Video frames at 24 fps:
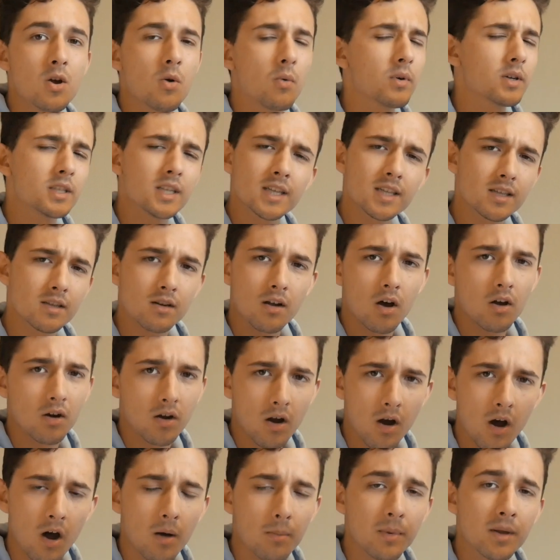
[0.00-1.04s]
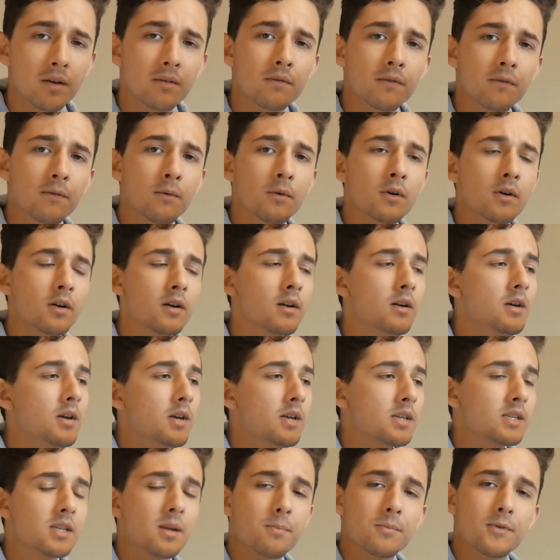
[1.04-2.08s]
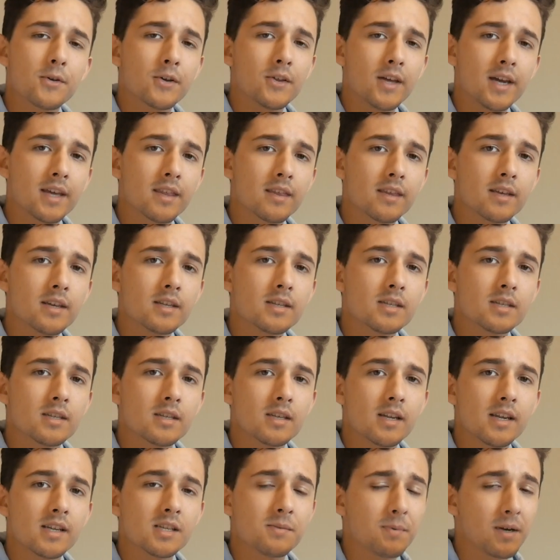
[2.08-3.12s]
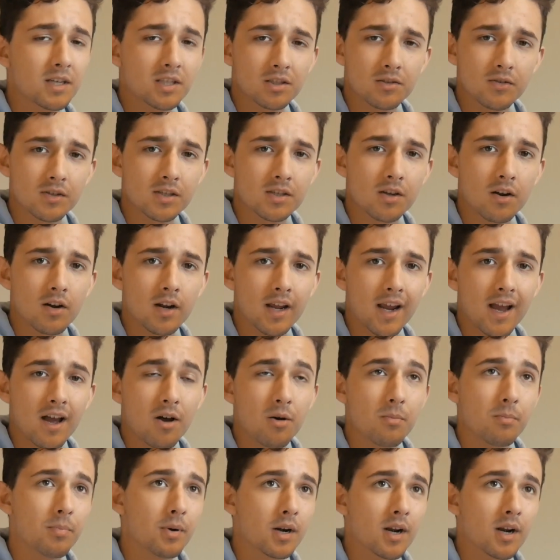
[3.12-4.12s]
which isn't uncommon for something like this, especially starting out.